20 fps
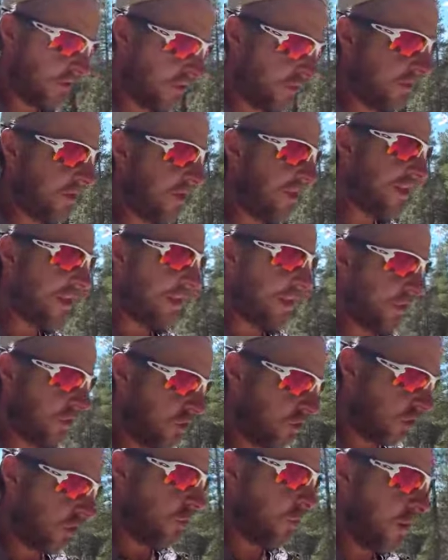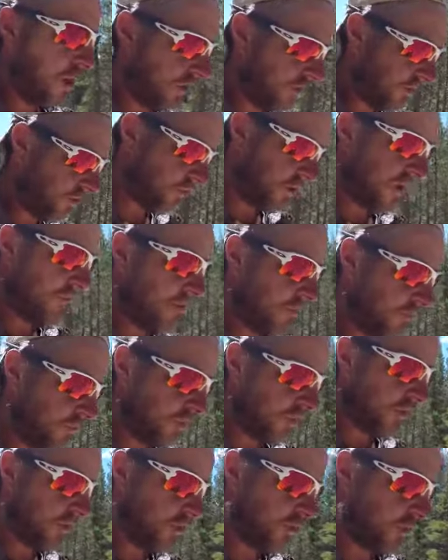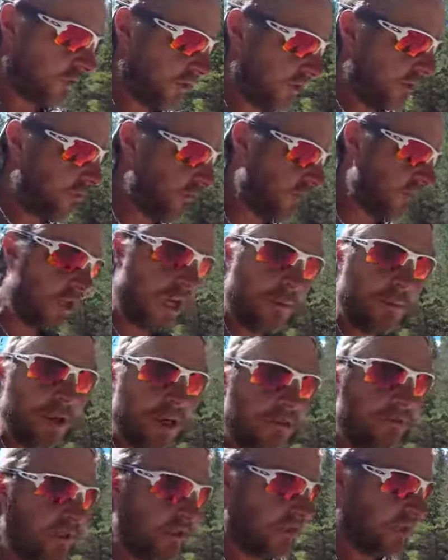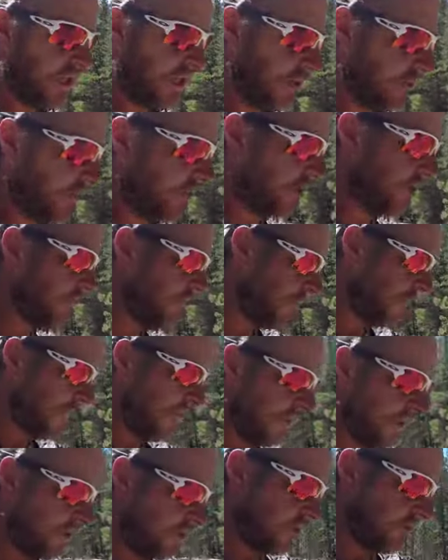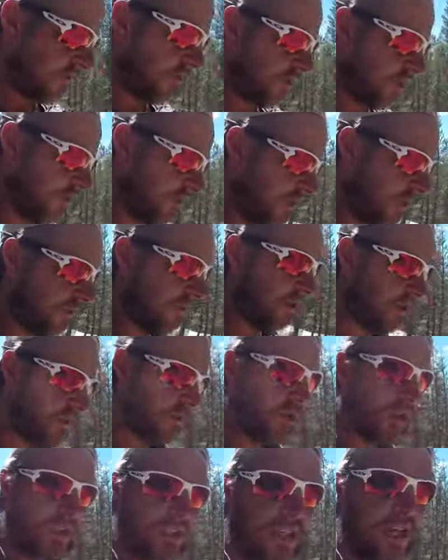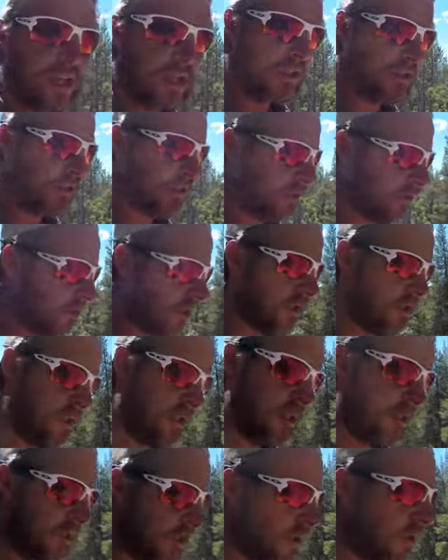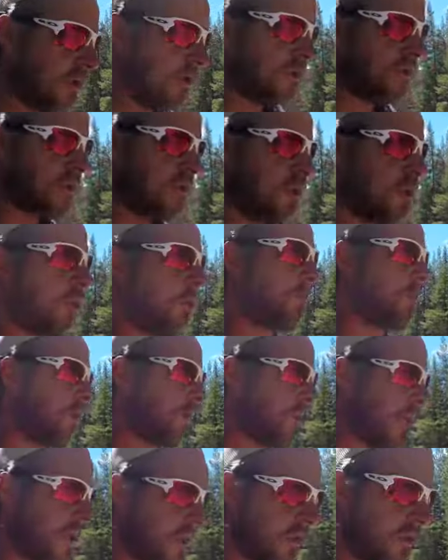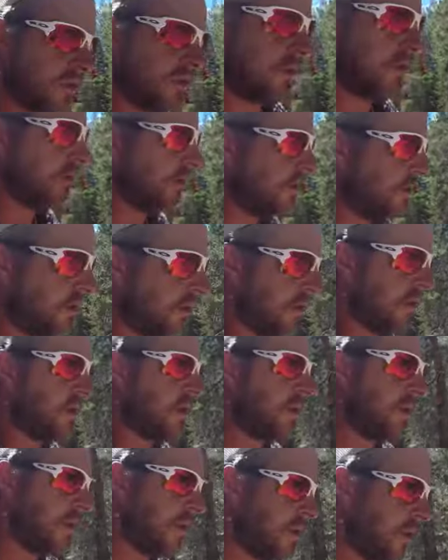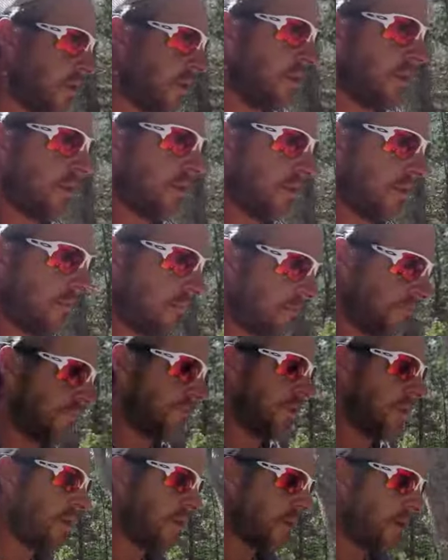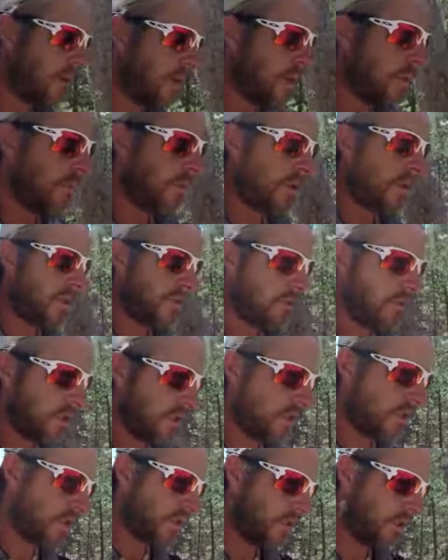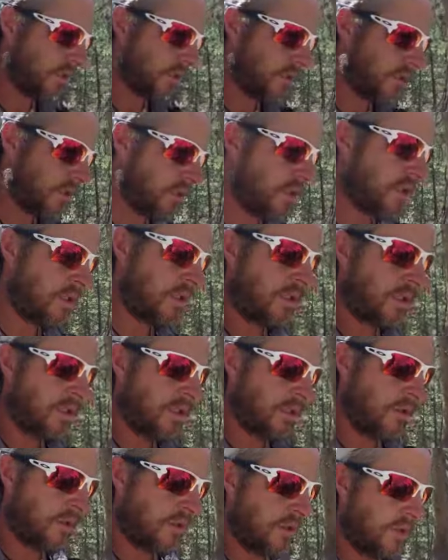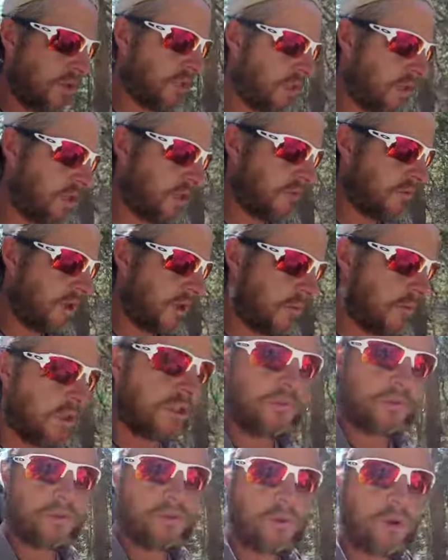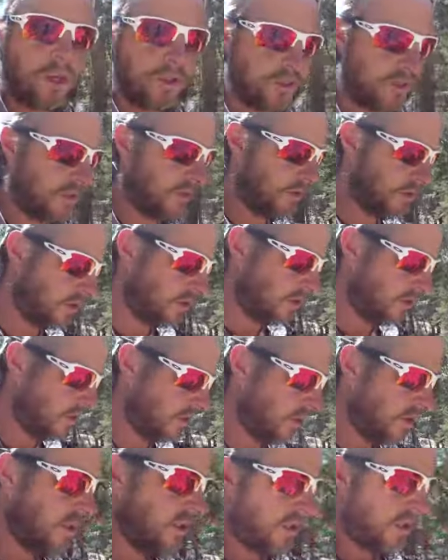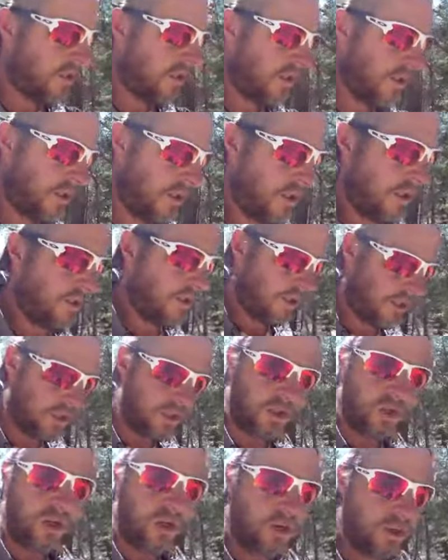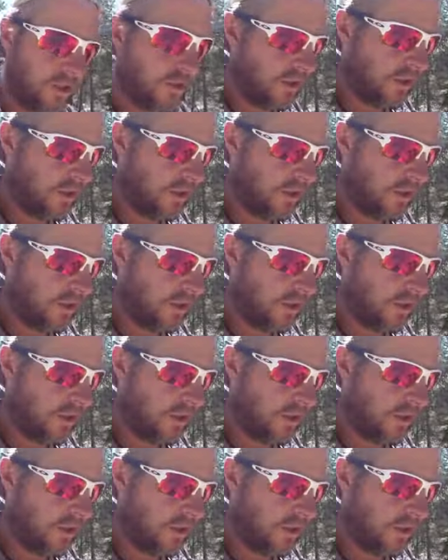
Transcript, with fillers: I mean, it took a while to drive up there and do it. That was time out of his day, but as far as I mean, he's really talented, super talented. Um, but I just want to tell you, uh, Robert, if you're watching, uh, I think you are.